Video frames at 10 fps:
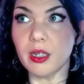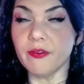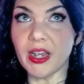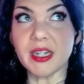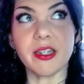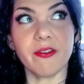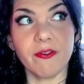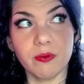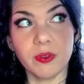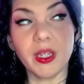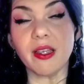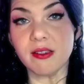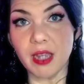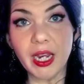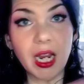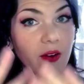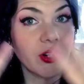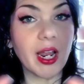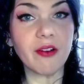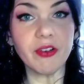fact, I
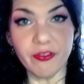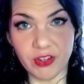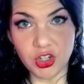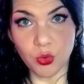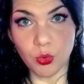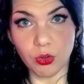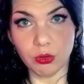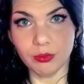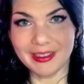covered every visible